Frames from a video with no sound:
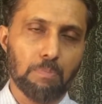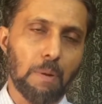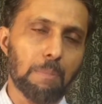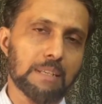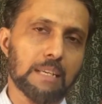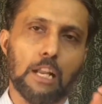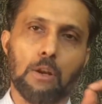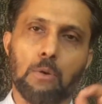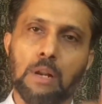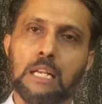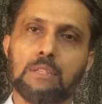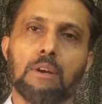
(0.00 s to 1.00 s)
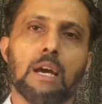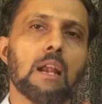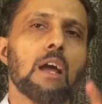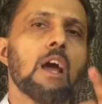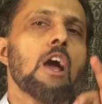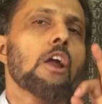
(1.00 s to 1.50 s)
Public sector units
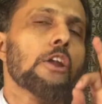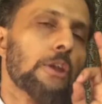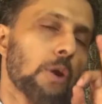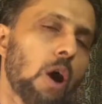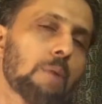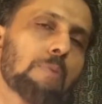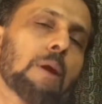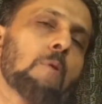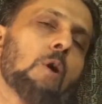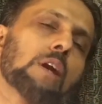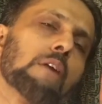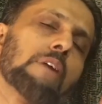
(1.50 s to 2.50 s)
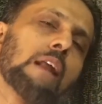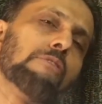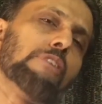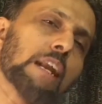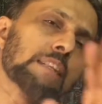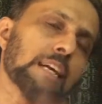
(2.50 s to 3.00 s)
were not promoted
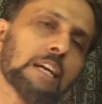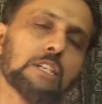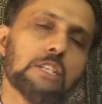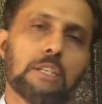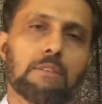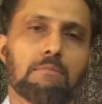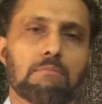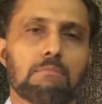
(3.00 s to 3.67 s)
welfare in the country.